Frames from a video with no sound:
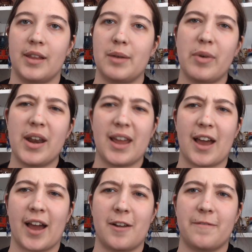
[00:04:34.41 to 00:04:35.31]
And then one
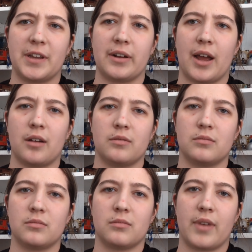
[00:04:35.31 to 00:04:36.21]
day I kind of figured out
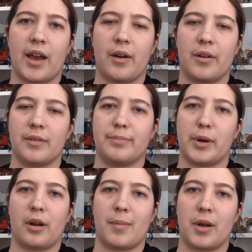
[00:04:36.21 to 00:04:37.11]
how to
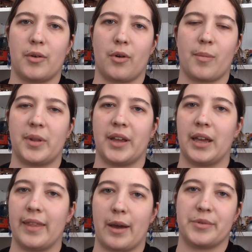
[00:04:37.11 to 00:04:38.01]
put it on
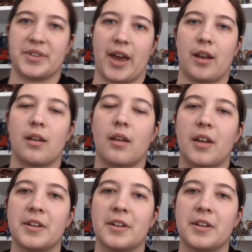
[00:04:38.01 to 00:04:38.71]
normally, and that was that.